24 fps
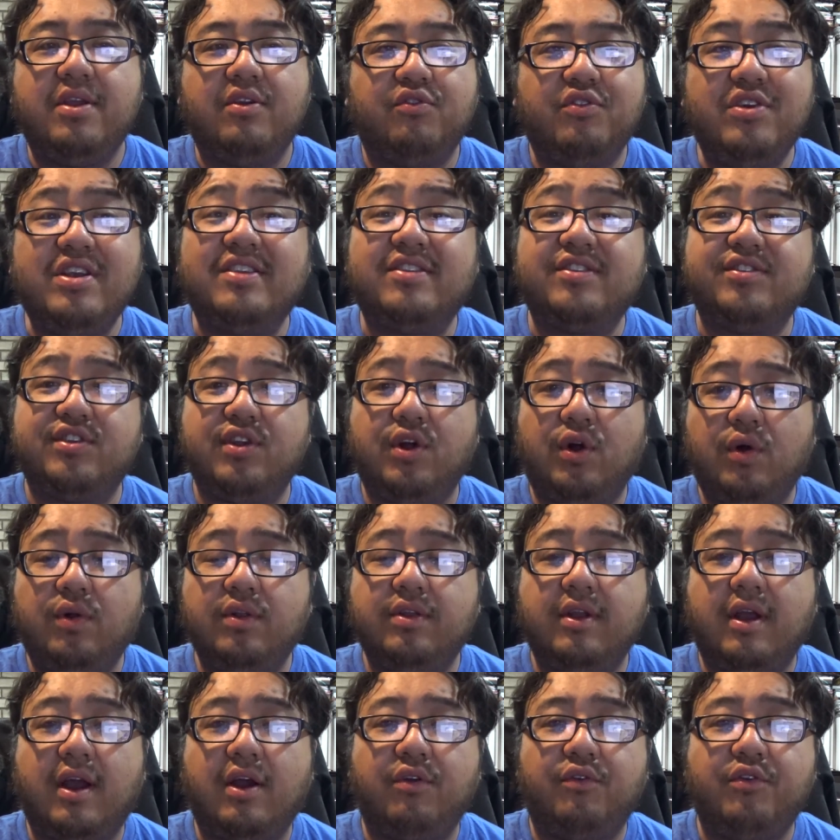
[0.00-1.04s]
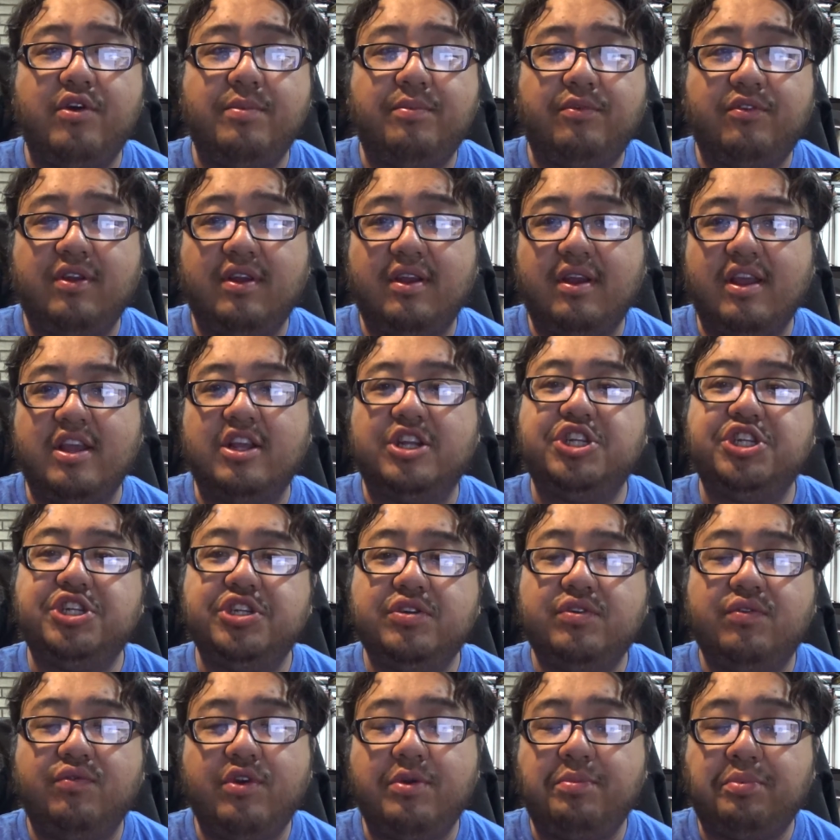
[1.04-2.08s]
resold,
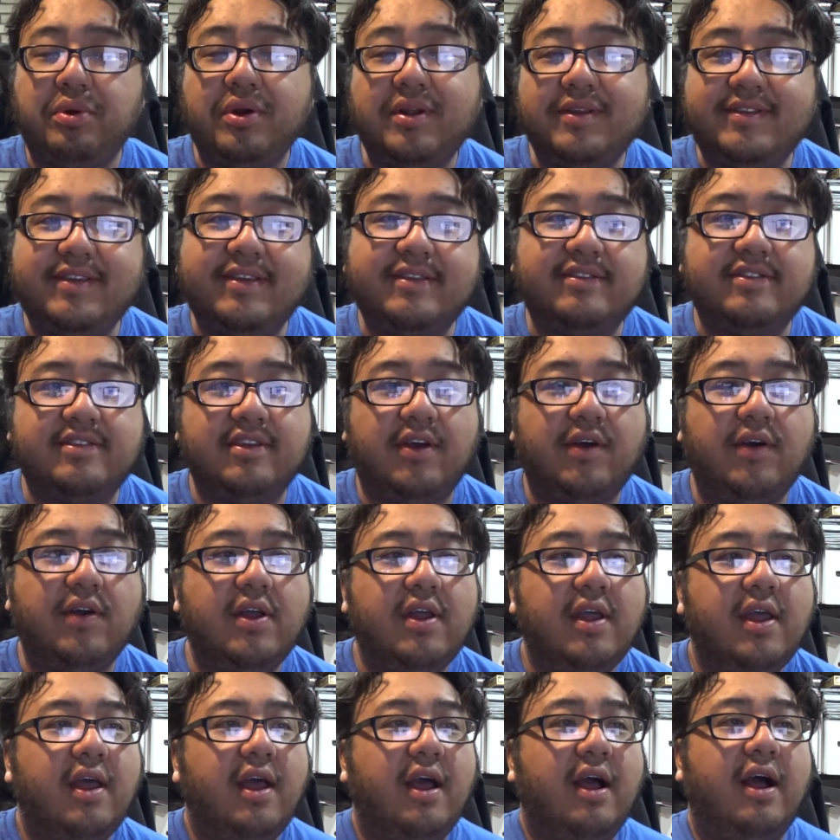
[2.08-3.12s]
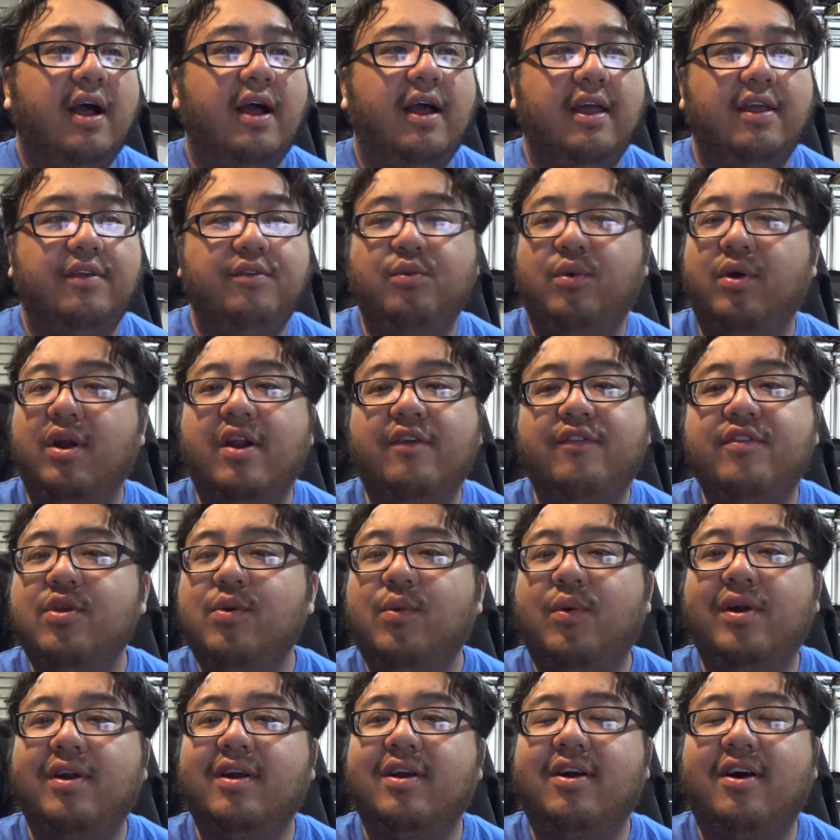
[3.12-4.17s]
reissued, reprinted, so whatever you
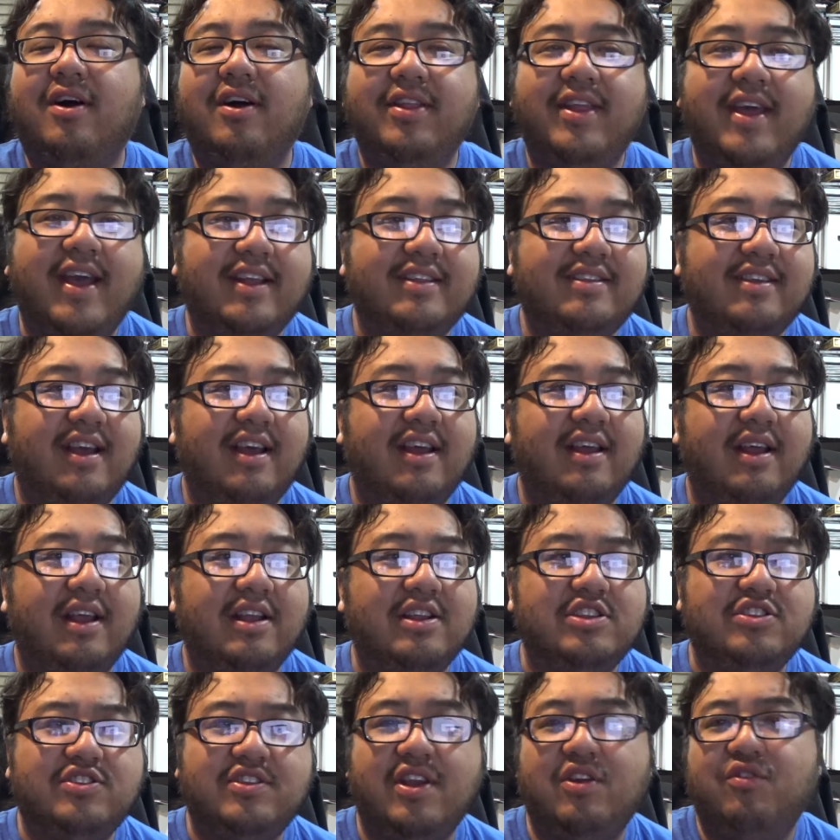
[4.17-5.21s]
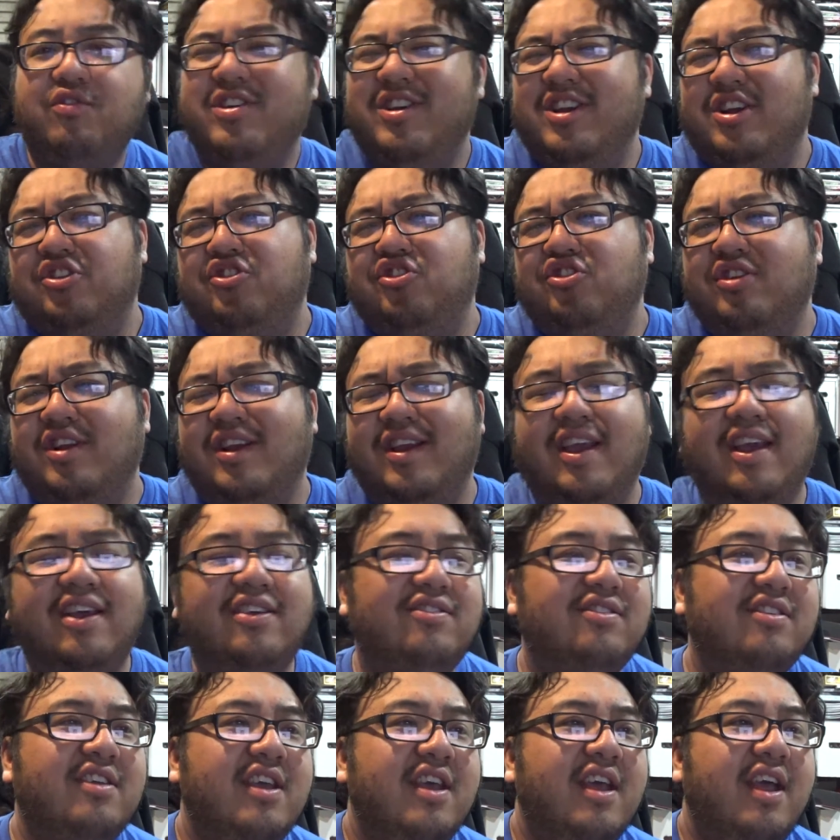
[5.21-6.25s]
want to call that. I just say reissued, I
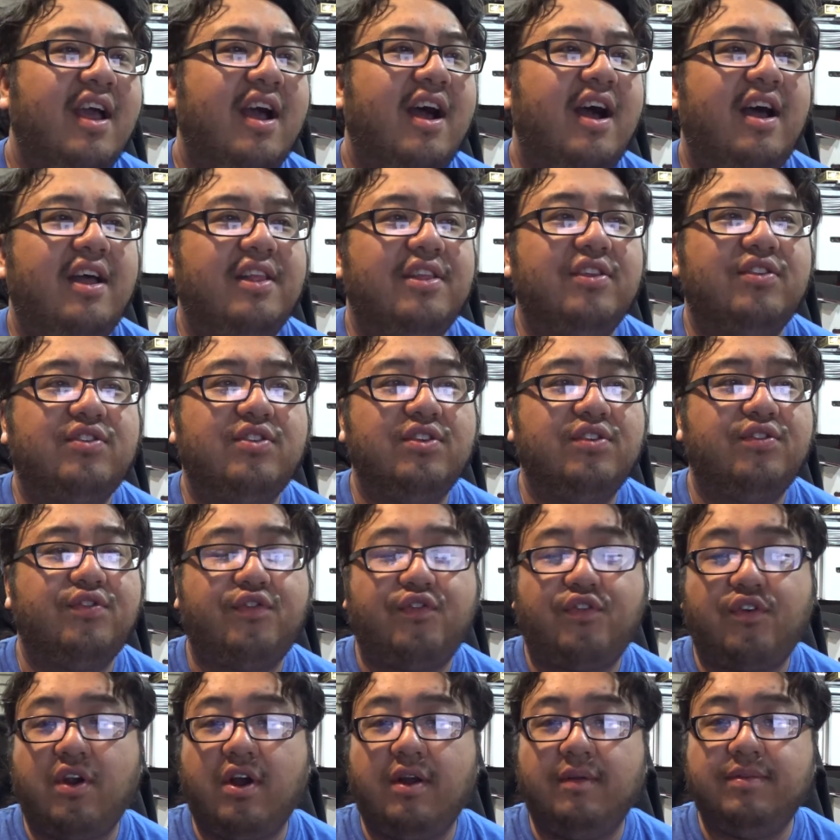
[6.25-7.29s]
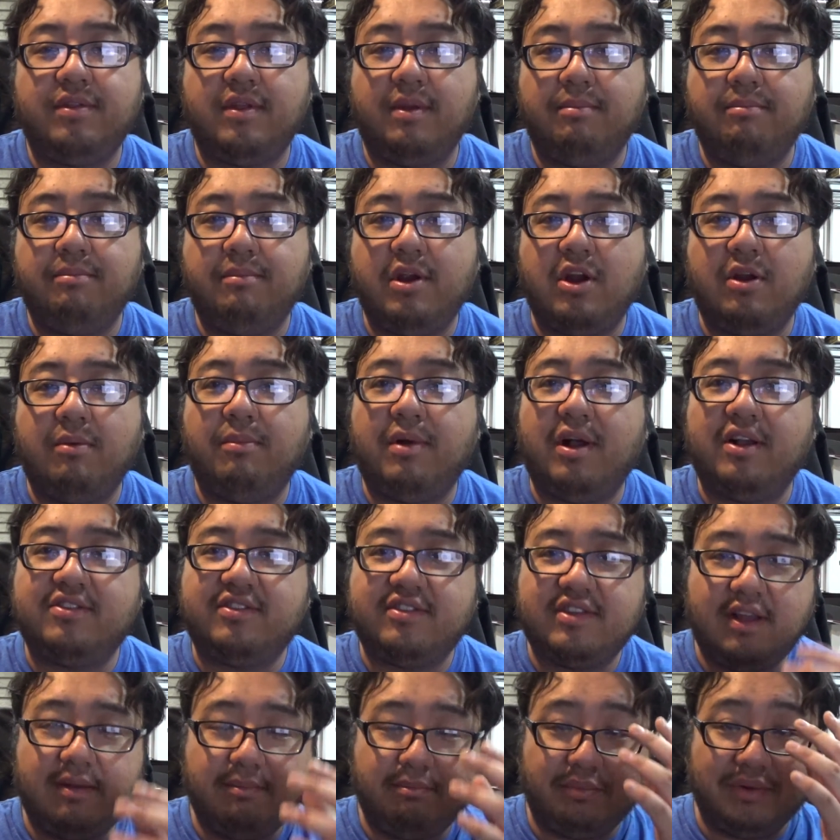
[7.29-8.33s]
guess. This is from the
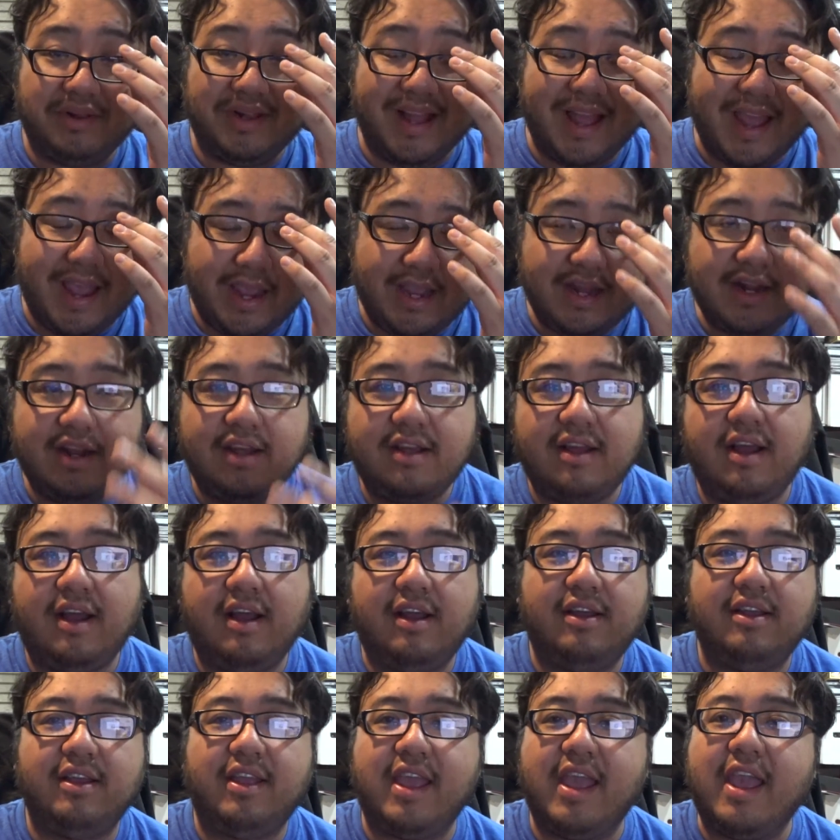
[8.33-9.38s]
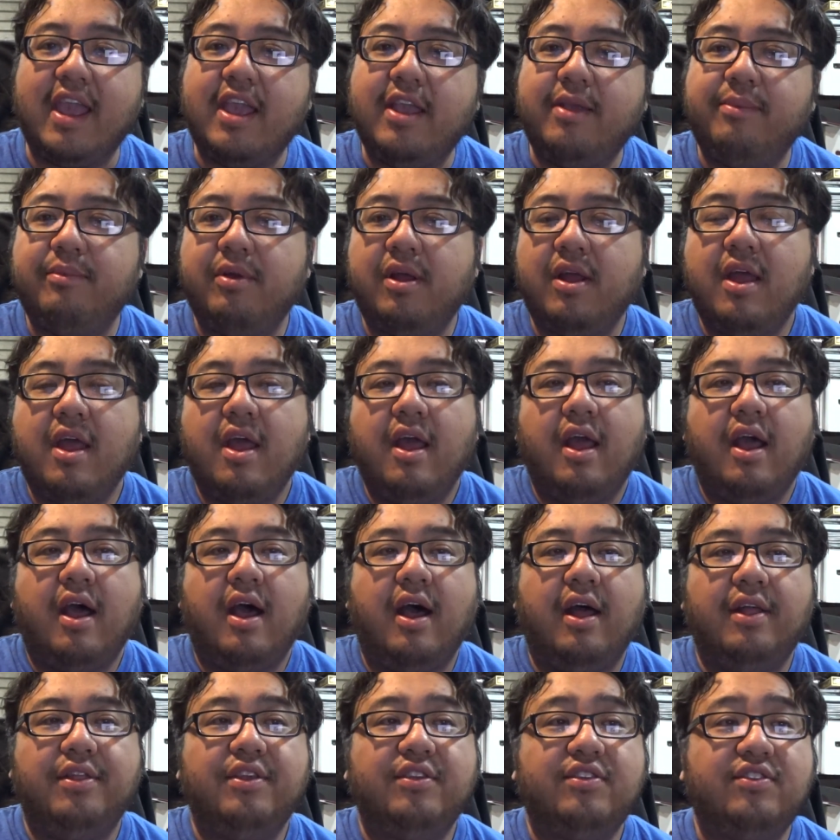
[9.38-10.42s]
Miramasa Blade game.
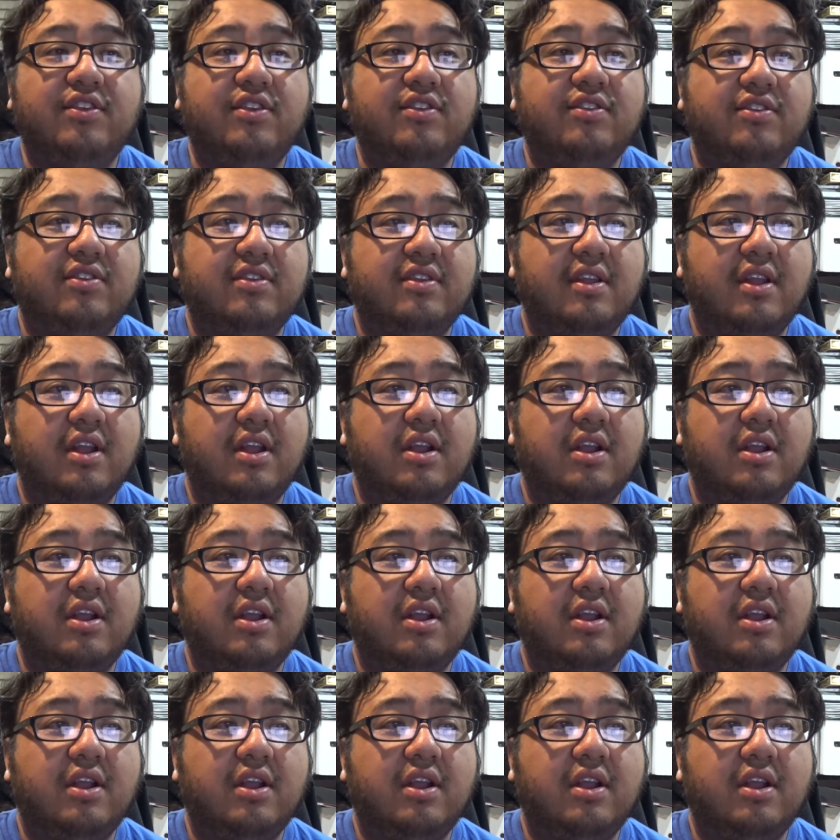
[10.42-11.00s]
This is,